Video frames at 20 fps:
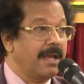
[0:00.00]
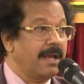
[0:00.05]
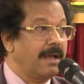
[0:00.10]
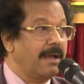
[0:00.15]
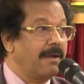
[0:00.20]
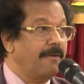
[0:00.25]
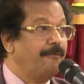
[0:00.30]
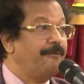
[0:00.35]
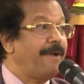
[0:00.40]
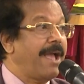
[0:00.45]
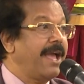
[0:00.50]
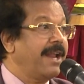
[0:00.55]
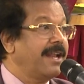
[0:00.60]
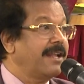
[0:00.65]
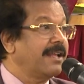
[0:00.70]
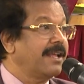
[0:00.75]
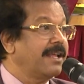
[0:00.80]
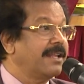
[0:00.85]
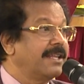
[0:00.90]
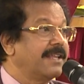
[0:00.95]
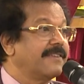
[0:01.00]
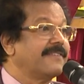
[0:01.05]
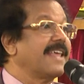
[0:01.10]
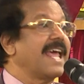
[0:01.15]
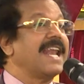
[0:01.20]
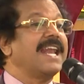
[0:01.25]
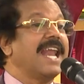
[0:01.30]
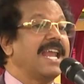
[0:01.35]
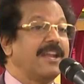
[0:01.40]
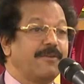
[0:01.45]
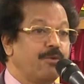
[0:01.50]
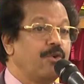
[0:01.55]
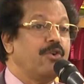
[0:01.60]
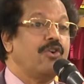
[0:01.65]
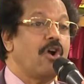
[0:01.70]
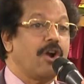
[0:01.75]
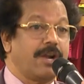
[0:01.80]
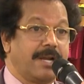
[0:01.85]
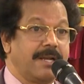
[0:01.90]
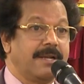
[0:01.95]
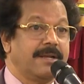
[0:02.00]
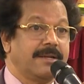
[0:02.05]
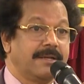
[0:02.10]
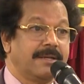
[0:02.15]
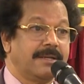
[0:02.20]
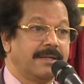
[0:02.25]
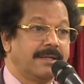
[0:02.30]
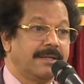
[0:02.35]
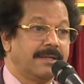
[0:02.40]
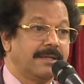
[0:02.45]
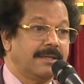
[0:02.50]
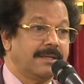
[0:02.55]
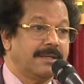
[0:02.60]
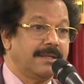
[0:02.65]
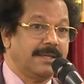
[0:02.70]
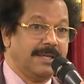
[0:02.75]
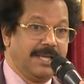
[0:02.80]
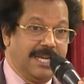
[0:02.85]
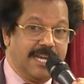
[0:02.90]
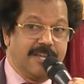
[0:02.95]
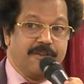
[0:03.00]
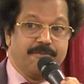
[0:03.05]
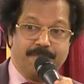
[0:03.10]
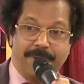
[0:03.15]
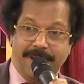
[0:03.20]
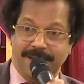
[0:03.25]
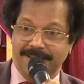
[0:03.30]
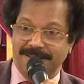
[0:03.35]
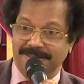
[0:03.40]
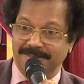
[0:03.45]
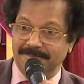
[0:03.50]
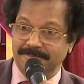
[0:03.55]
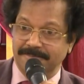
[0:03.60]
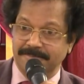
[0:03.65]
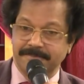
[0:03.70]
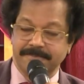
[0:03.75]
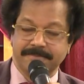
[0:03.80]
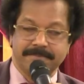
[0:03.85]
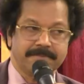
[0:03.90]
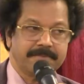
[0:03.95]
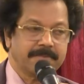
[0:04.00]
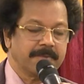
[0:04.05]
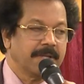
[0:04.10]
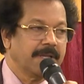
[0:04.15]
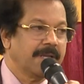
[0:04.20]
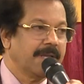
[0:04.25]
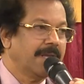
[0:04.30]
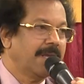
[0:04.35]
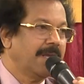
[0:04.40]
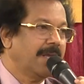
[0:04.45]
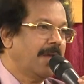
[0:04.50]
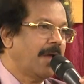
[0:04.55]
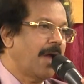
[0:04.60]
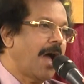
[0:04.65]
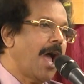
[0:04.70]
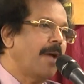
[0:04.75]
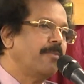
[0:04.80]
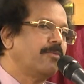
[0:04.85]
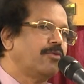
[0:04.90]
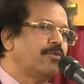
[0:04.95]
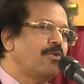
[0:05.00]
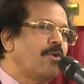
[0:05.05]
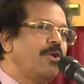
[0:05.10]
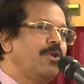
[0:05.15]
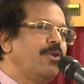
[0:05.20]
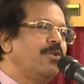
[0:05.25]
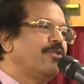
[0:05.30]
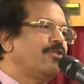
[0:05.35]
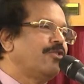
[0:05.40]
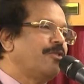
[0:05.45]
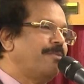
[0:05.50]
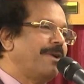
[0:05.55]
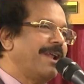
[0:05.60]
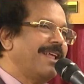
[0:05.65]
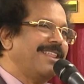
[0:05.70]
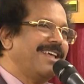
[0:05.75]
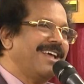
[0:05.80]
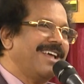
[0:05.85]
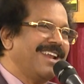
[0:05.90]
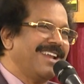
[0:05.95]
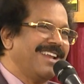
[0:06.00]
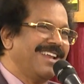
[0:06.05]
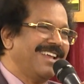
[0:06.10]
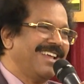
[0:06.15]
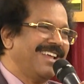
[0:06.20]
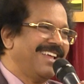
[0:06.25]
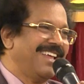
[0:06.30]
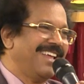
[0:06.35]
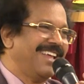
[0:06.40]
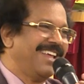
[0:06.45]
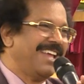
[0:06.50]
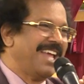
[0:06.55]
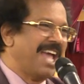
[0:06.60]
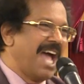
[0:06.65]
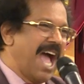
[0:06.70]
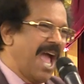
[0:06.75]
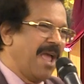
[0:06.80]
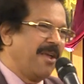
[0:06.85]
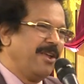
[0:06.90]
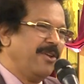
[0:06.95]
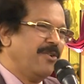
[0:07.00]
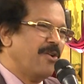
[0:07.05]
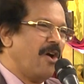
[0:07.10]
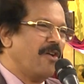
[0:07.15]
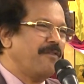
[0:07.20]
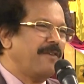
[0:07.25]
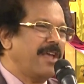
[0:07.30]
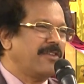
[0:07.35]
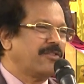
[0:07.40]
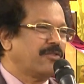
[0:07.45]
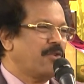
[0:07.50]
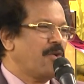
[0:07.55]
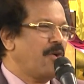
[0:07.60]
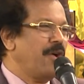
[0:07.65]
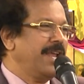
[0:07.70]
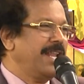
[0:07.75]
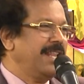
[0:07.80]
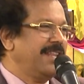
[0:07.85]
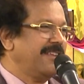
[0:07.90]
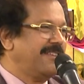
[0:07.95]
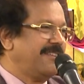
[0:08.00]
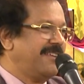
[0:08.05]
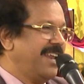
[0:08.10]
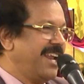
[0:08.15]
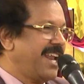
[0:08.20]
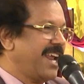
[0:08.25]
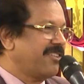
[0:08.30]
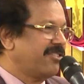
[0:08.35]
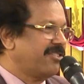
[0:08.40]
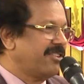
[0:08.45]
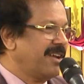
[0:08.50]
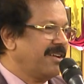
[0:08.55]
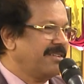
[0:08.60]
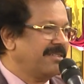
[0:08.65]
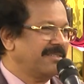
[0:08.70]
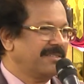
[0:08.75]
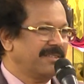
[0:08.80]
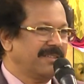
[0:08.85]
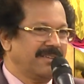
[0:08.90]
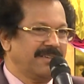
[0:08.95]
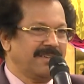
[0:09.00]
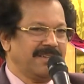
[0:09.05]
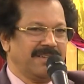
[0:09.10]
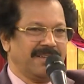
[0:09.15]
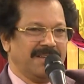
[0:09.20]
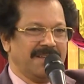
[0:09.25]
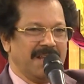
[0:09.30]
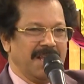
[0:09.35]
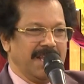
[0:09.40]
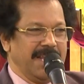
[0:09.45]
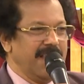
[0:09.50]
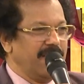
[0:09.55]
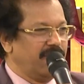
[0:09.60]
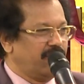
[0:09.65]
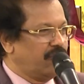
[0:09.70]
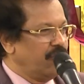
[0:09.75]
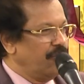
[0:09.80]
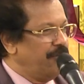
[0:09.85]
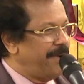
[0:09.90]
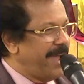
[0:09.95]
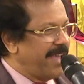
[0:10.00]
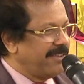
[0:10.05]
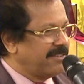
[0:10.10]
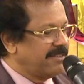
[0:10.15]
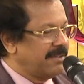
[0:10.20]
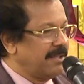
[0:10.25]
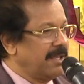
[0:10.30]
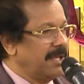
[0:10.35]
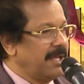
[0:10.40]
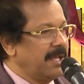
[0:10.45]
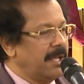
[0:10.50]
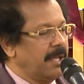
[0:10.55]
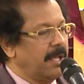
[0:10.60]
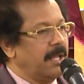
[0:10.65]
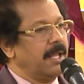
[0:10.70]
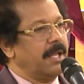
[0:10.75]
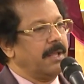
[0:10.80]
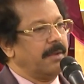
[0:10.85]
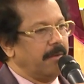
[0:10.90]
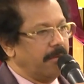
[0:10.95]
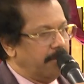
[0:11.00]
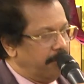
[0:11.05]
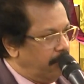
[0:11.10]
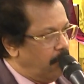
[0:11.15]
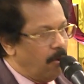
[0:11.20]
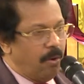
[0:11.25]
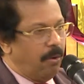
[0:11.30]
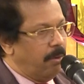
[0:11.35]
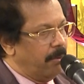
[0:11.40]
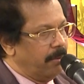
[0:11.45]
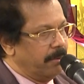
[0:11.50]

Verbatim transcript: where the sunlight would not hit me. I'm so used, brother. I always go in this direction, east to west. No.